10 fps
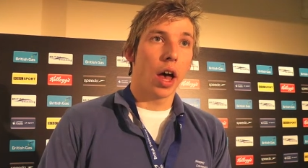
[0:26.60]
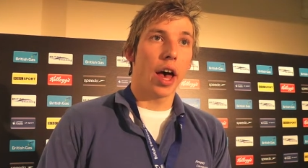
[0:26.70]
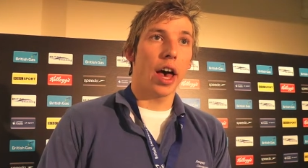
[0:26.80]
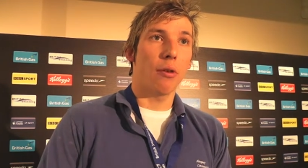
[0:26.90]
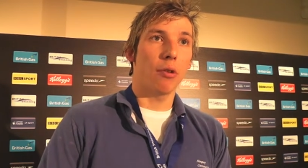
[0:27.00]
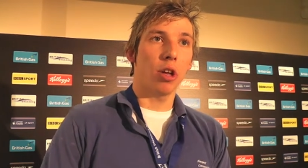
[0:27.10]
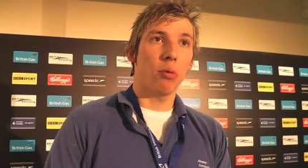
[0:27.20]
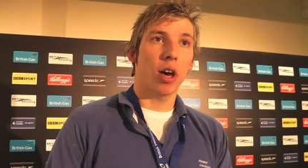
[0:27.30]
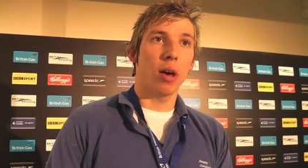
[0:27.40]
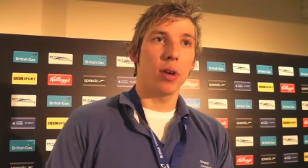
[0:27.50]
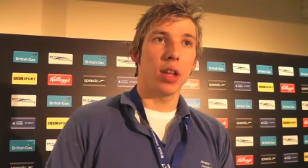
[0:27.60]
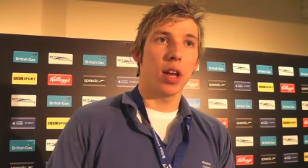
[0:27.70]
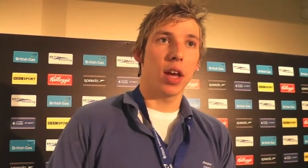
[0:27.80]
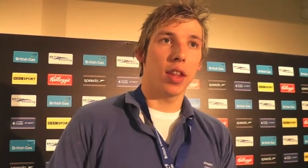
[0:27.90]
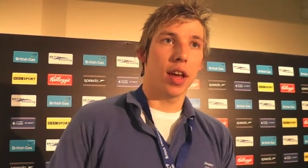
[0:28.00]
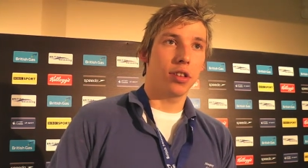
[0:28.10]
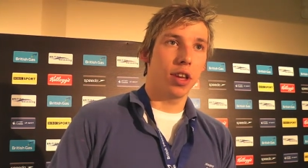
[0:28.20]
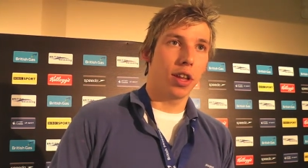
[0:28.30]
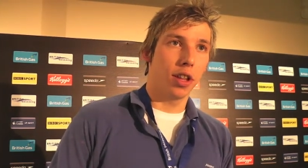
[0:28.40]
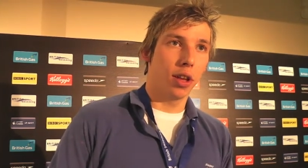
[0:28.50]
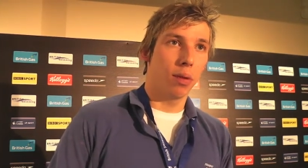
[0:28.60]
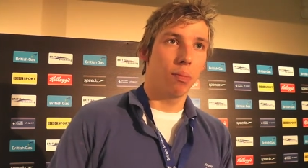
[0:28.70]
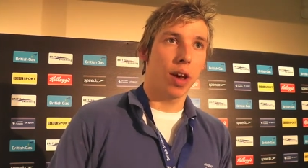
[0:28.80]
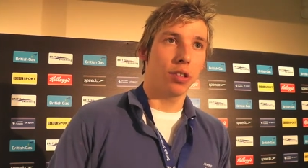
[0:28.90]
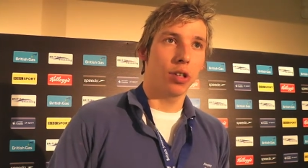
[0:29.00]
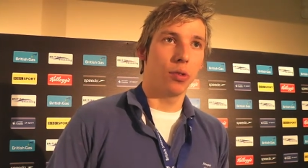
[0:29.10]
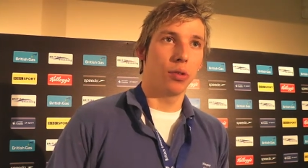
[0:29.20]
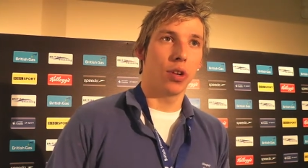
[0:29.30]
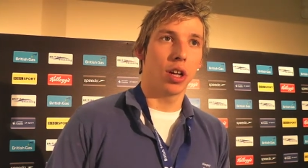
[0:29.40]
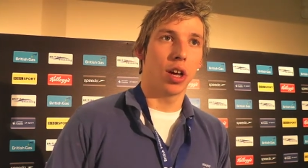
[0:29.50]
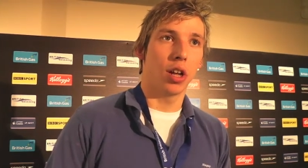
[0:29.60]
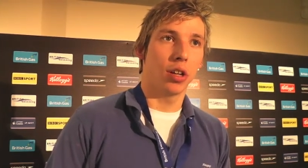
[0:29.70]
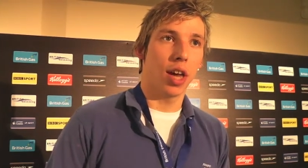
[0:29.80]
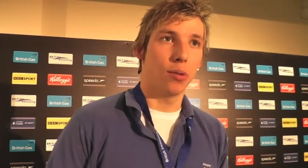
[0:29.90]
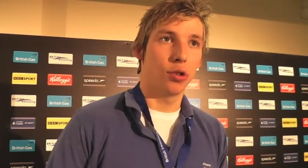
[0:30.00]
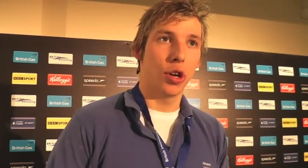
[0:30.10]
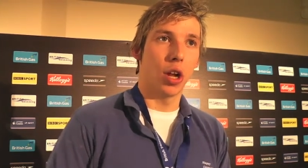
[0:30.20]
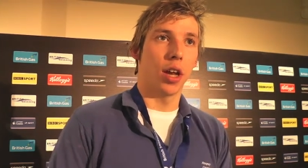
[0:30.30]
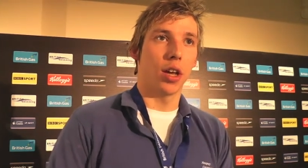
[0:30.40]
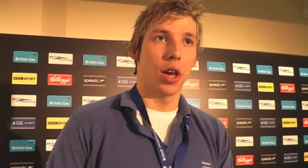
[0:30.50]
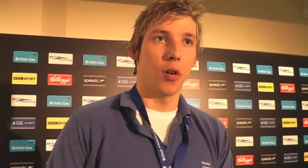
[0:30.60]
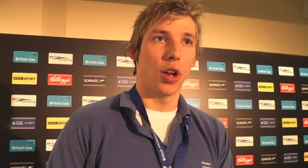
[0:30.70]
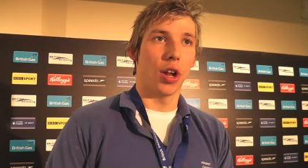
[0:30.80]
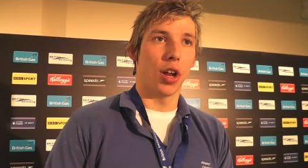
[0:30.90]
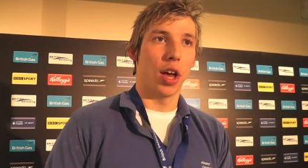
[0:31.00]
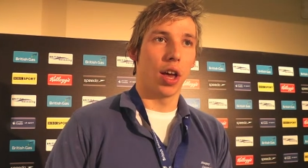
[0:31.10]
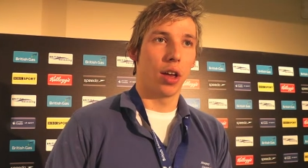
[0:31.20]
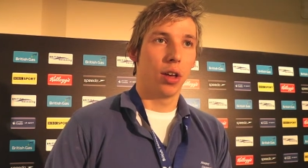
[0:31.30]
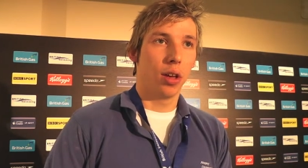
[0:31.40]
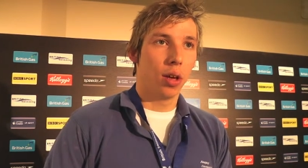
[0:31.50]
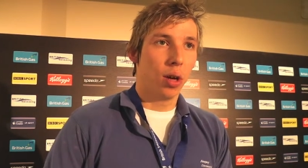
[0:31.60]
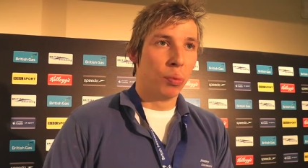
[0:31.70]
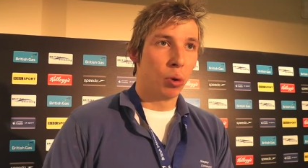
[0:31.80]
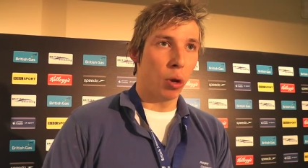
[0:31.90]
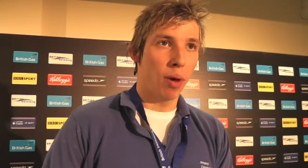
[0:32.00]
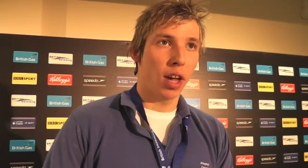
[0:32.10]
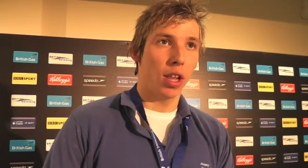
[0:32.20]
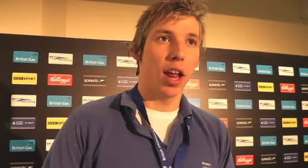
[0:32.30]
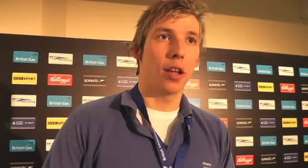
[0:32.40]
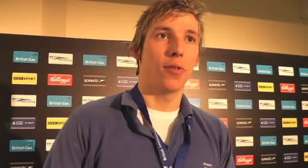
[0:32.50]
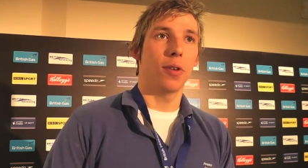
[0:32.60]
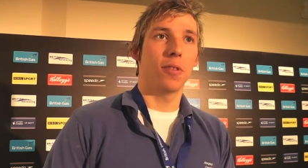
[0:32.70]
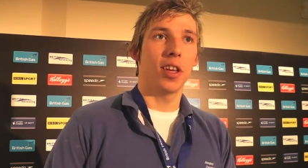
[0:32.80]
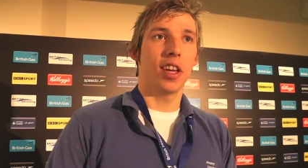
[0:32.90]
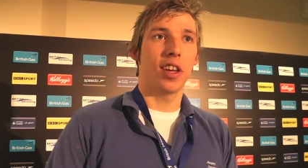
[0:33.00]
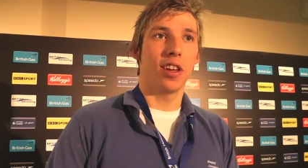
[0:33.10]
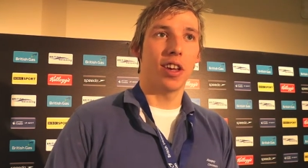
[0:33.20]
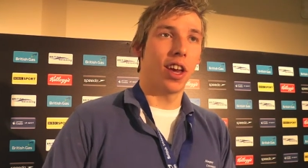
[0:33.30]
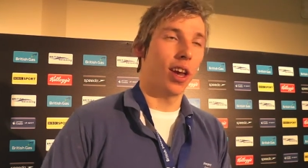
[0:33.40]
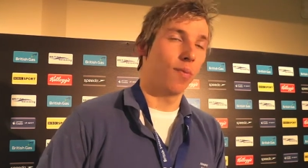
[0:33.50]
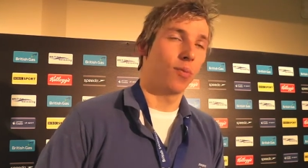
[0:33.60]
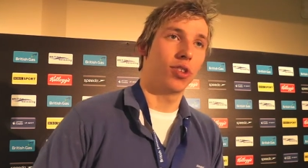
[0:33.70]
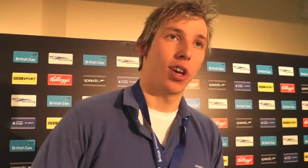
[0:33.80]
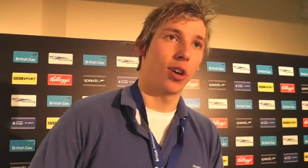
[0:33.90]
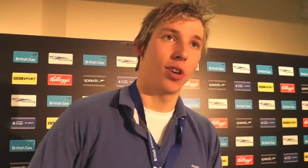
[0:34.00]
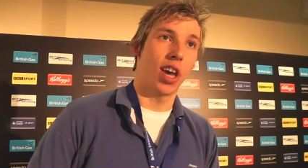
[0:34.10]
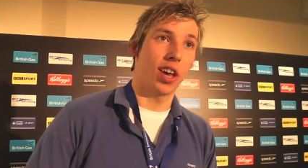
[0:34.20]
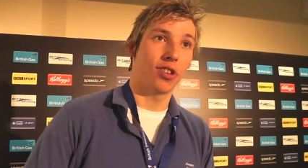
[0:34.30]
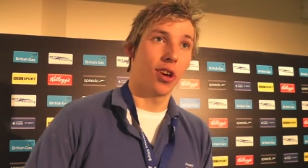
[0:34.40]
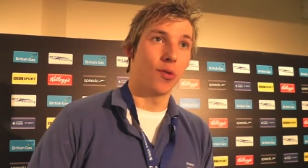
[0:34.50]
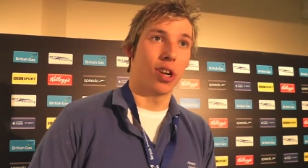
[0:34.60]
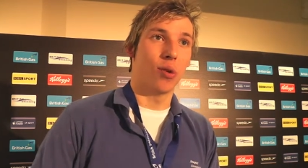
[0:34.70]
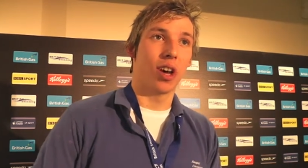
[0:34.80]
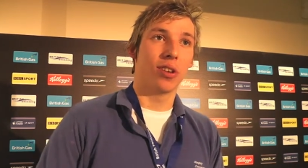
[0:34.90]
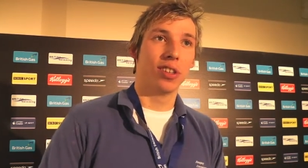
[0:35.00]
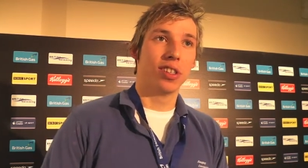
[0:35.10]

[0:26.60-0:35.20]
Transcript: Uh, really well. I mean, uh, that turn in the back stroke was really good. Kept the shoeline going, and uh, pulled it back in the last 50. Um, so yeah, it's going really well.